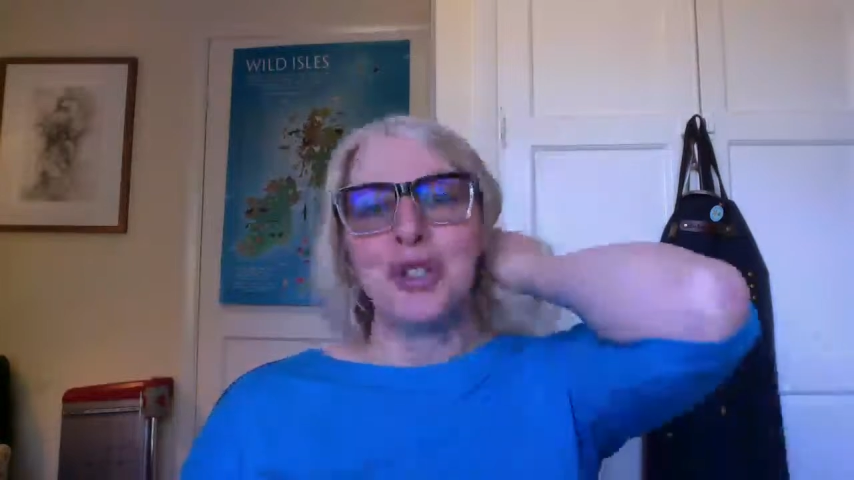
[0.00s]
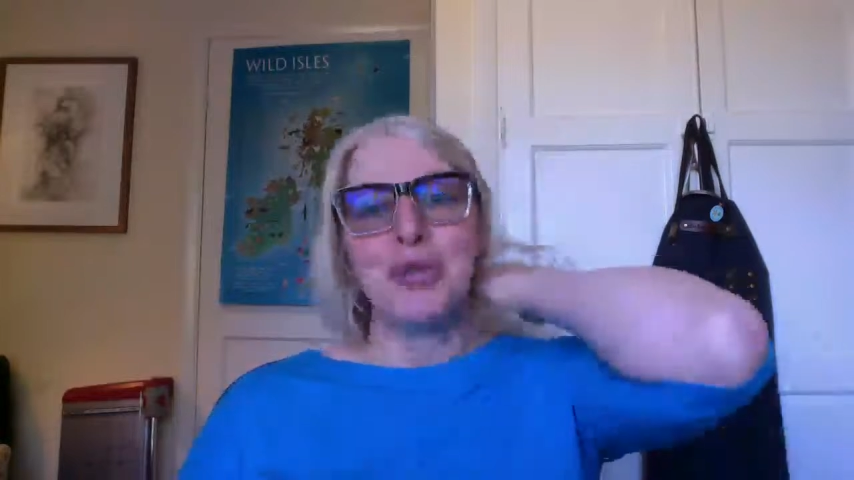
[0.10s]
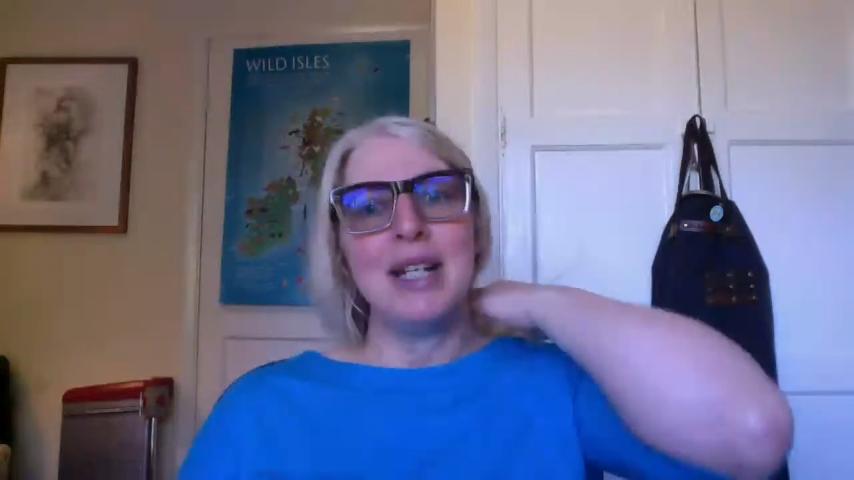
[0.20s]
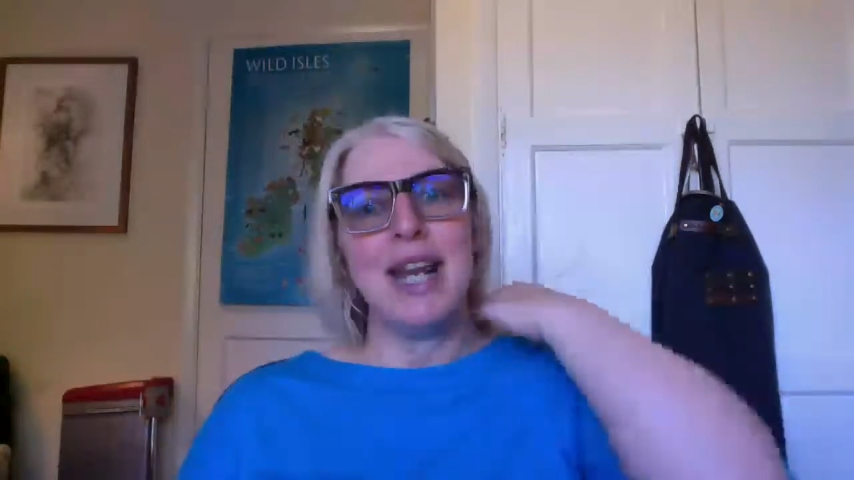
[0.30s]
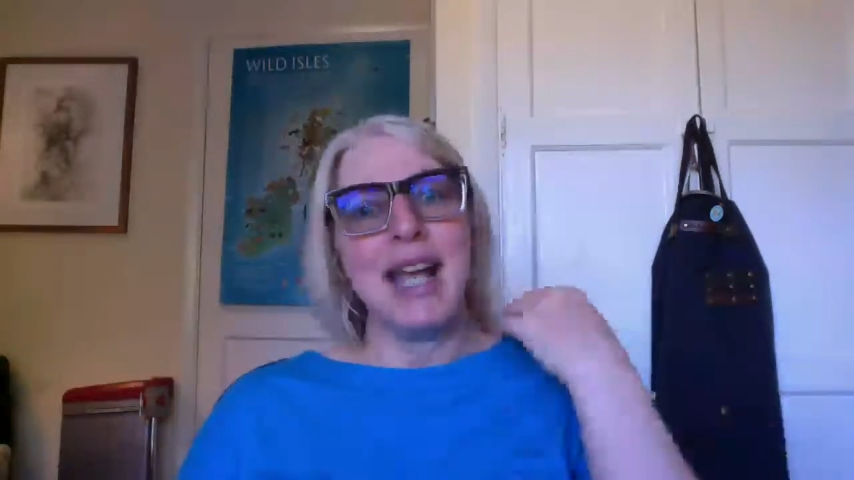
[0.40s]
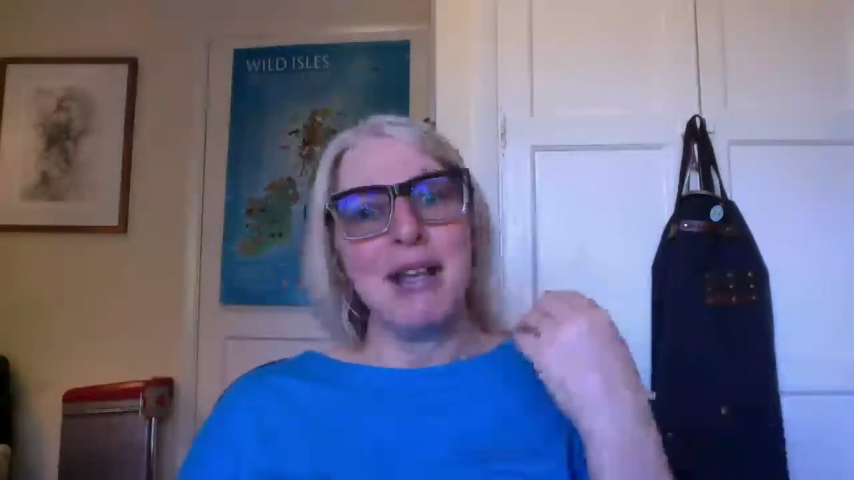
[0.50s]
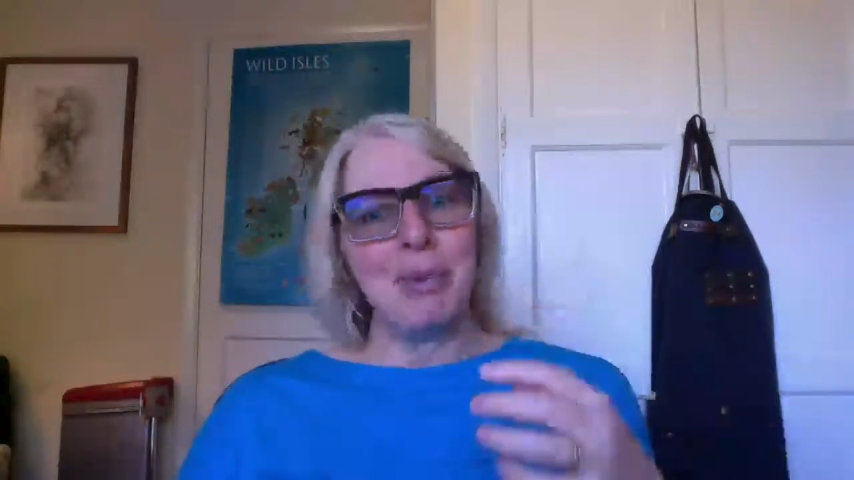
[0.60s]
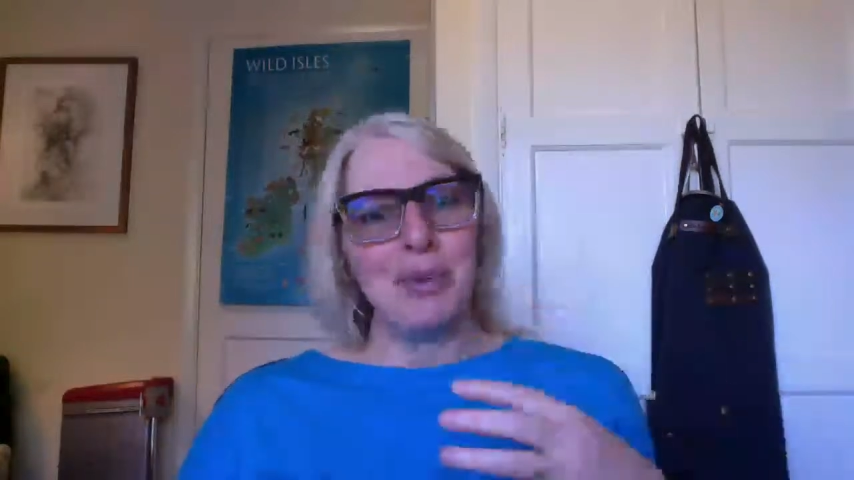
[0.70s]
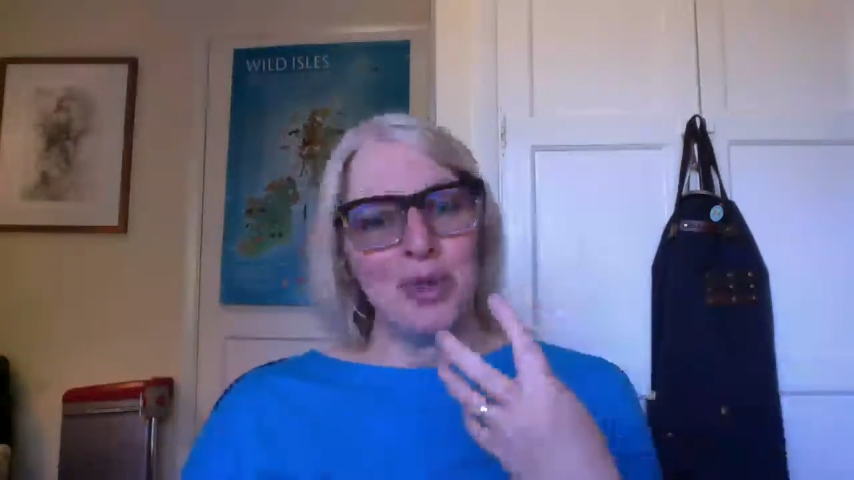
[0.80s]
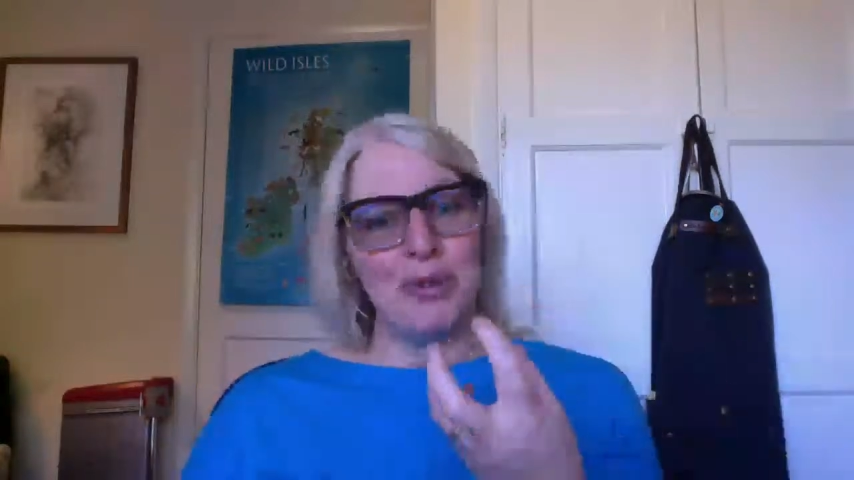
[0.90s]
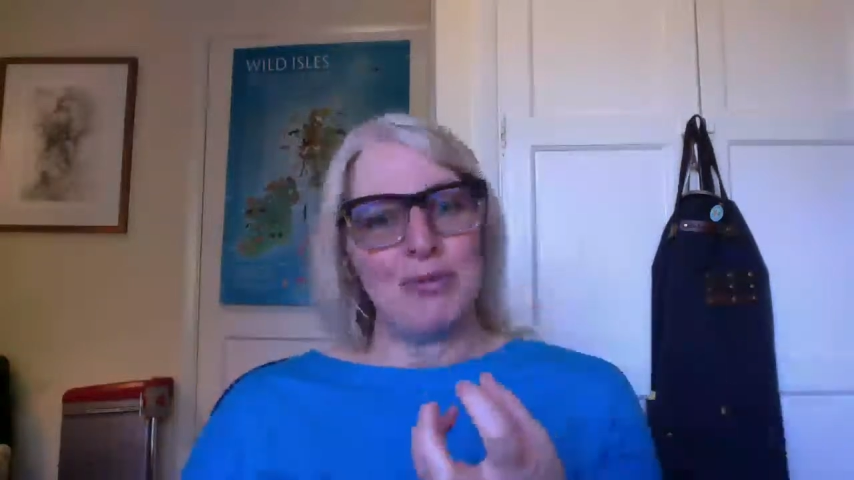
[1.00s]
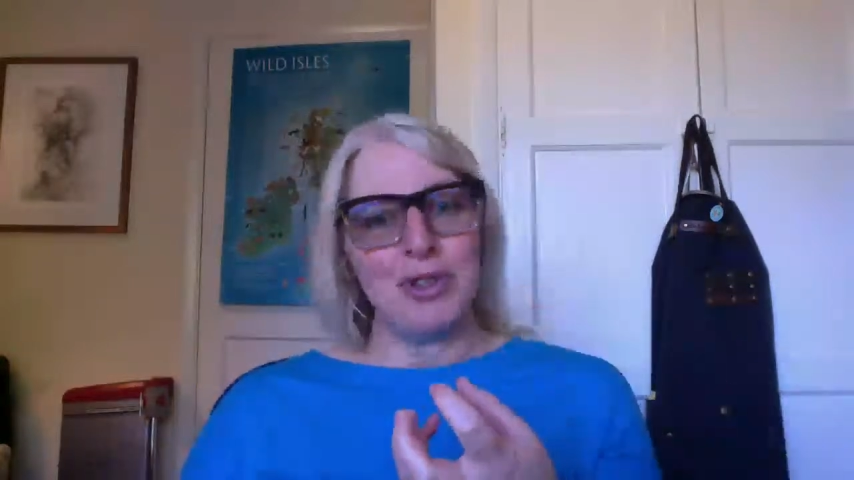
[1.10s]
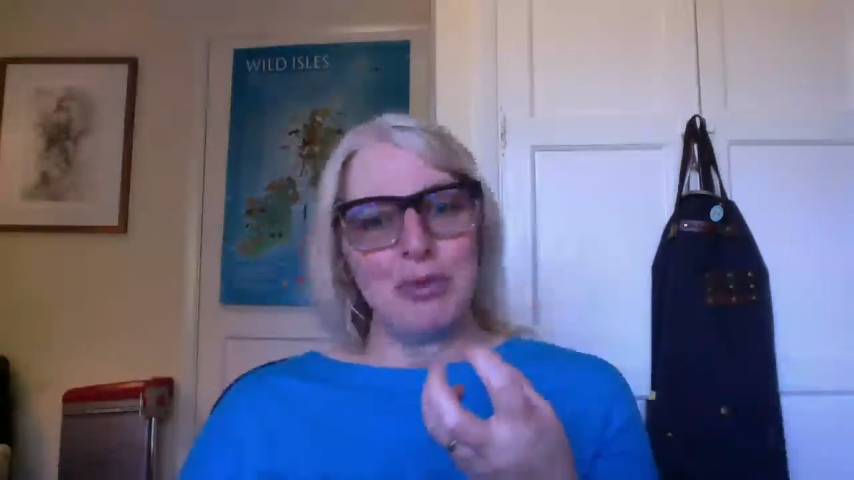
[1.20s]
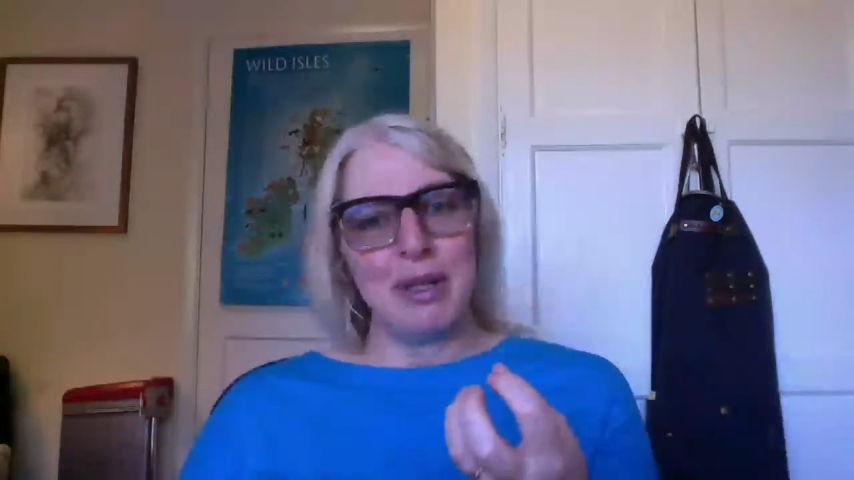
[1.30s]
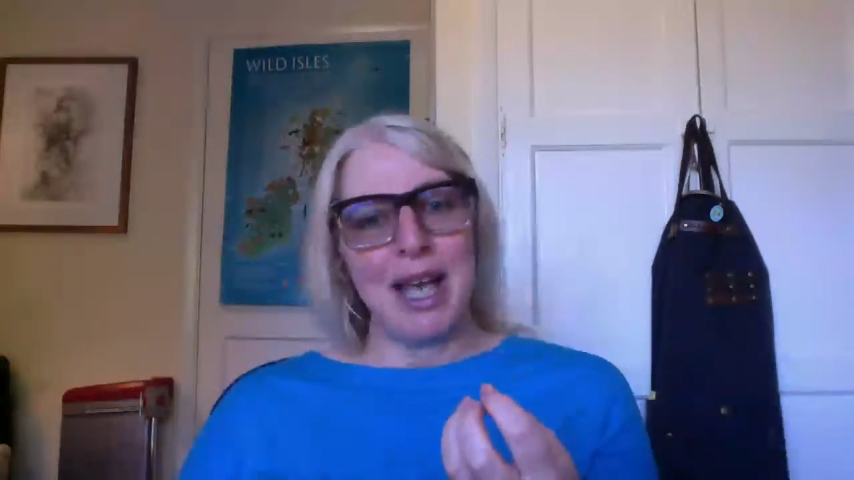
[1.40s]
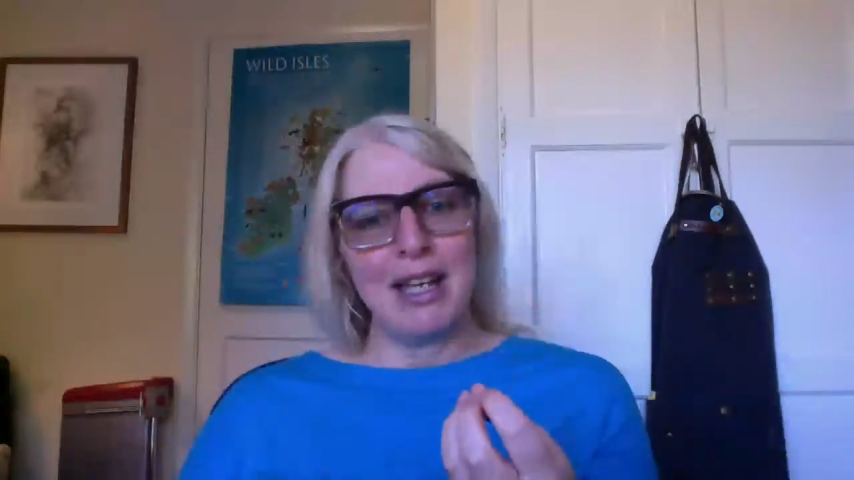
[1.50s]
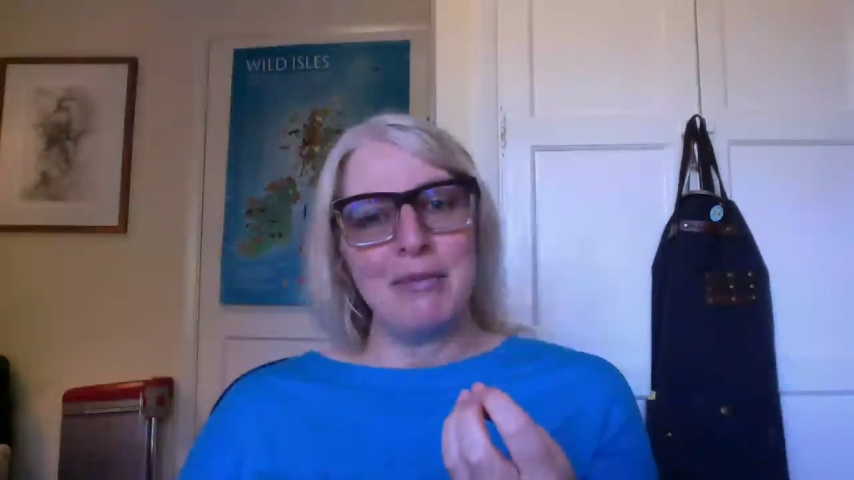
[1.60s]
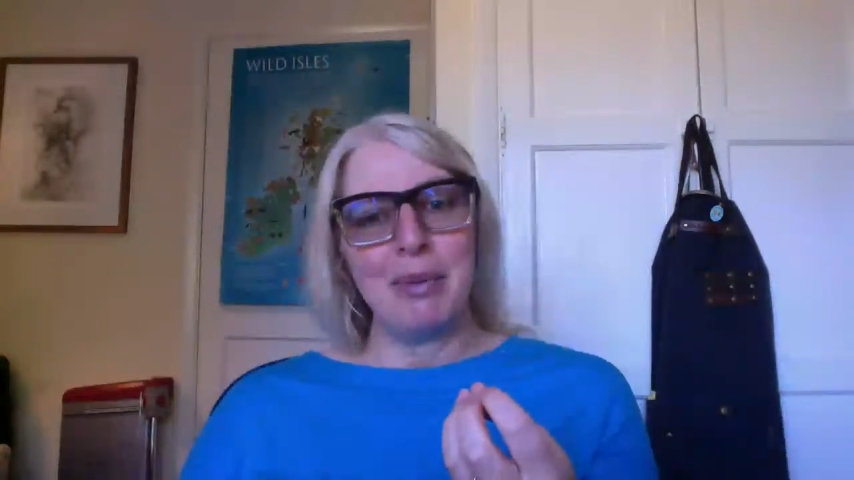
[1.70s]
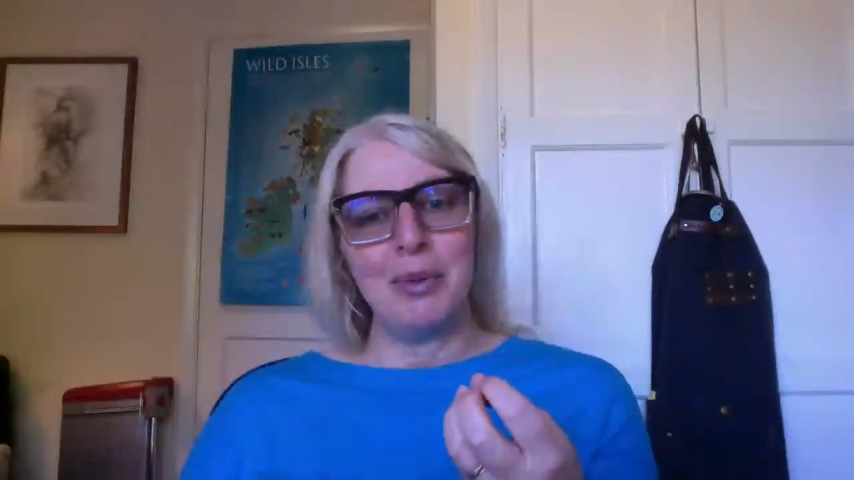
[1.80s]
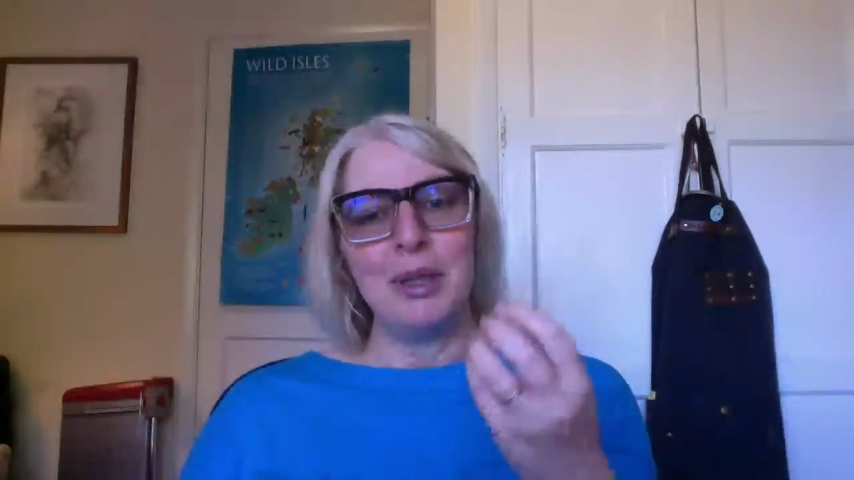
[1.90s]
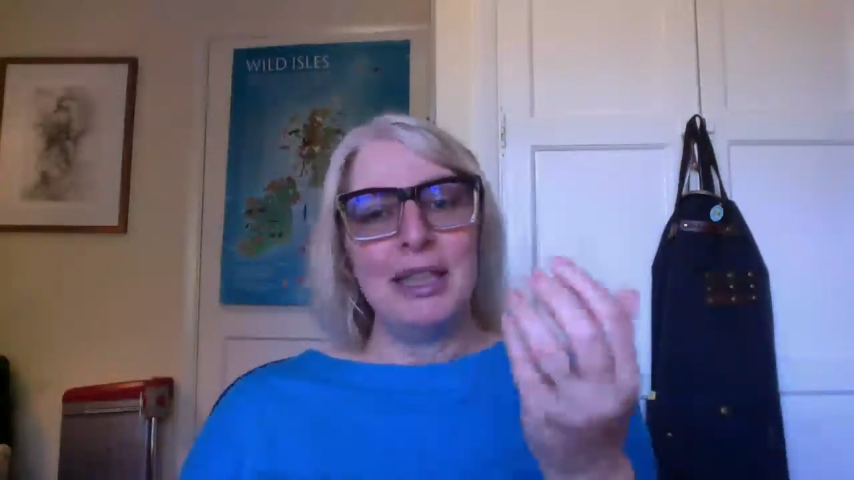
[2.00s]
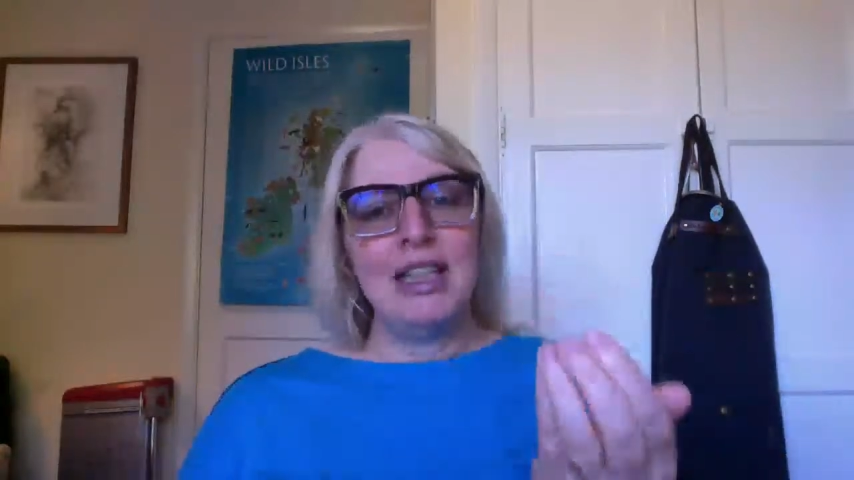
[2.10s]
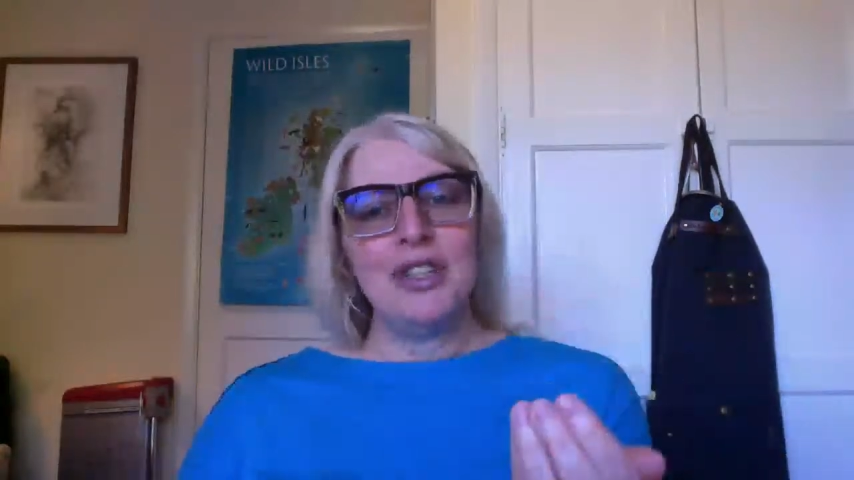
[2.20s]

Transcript: to enable them to be able